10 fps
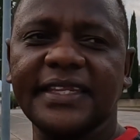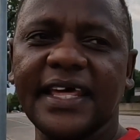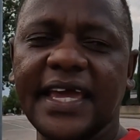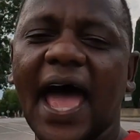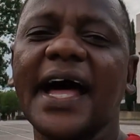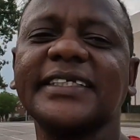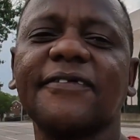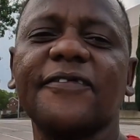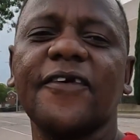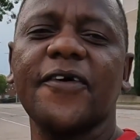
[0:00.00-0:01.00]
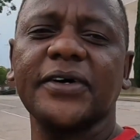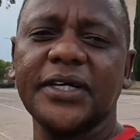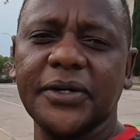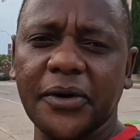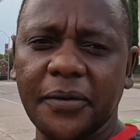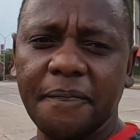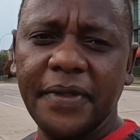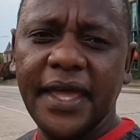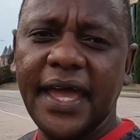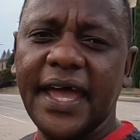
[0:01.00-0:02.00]
they ask for, you know,
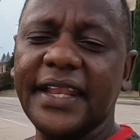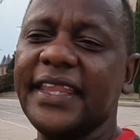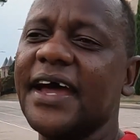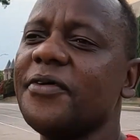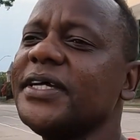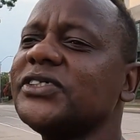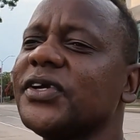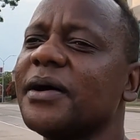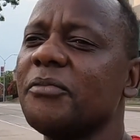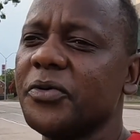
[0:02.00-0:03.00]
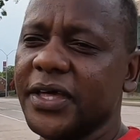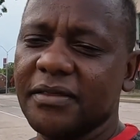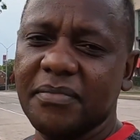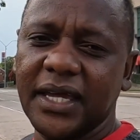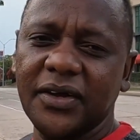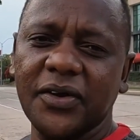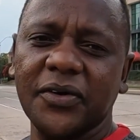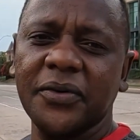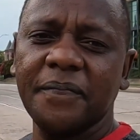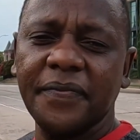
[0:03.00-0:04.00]
and they are reasonable with me, you
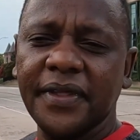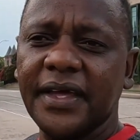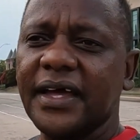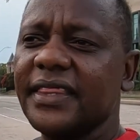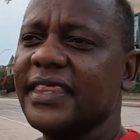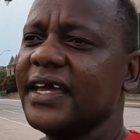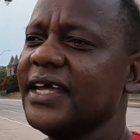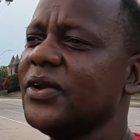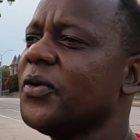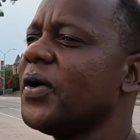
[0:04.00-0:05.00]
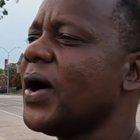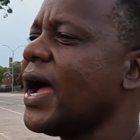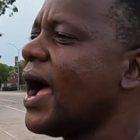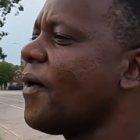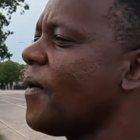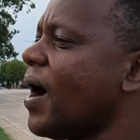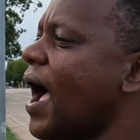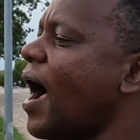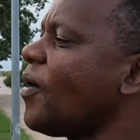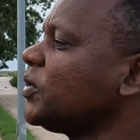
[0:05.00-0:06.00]
know. They know
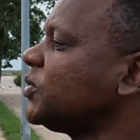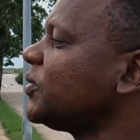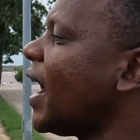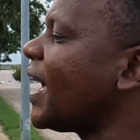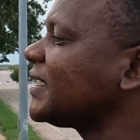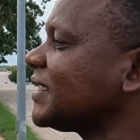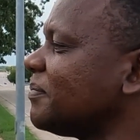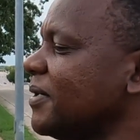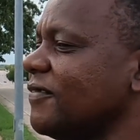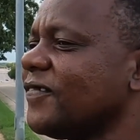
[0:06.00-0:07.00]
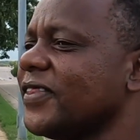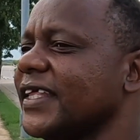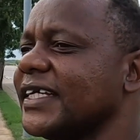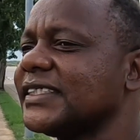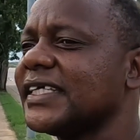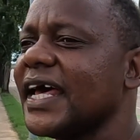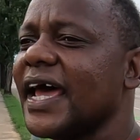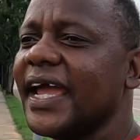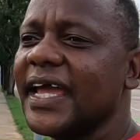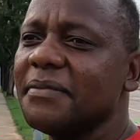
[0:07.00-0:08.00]
how to ask me for things that
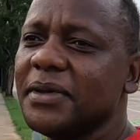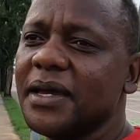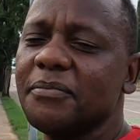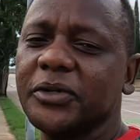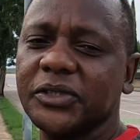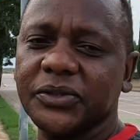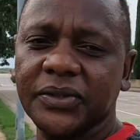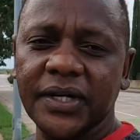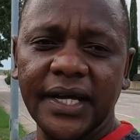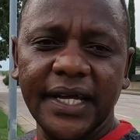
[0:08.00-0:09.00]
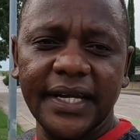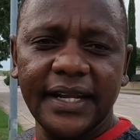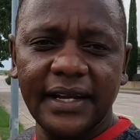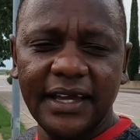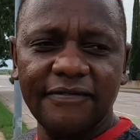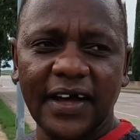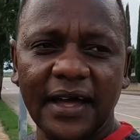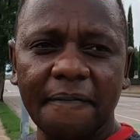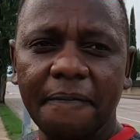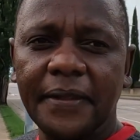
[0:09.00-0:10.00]
I can be able to
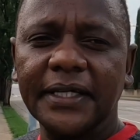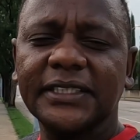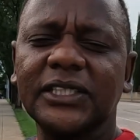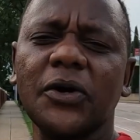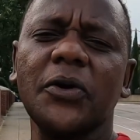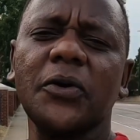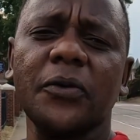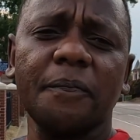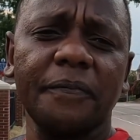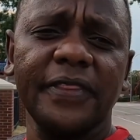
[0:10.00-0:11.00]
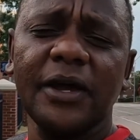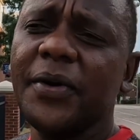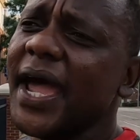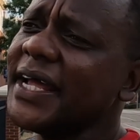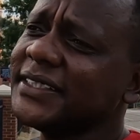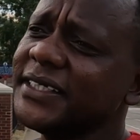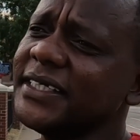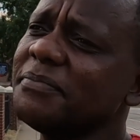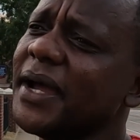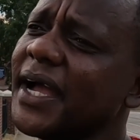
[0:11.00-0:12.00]
deliver. So the way I
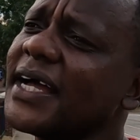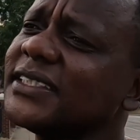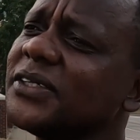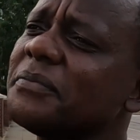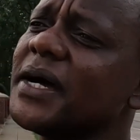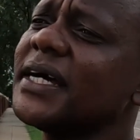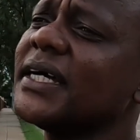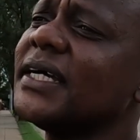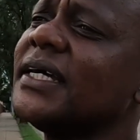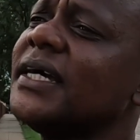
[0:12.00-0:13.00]
treat my customers